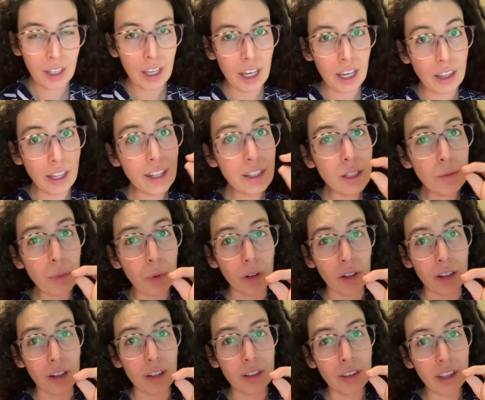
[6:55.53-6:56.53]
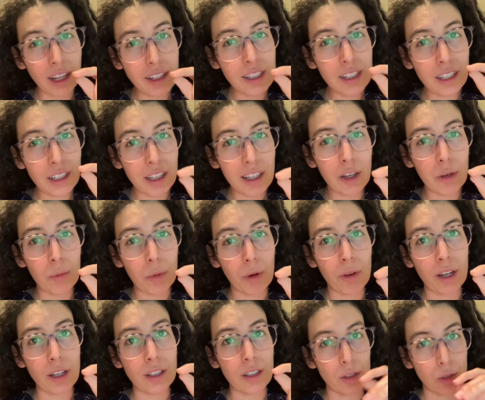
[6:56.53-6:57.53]
And that's important. That's a key
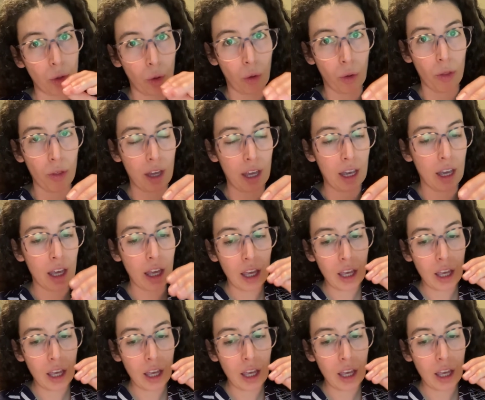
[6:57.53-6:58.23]
component to this whole thing.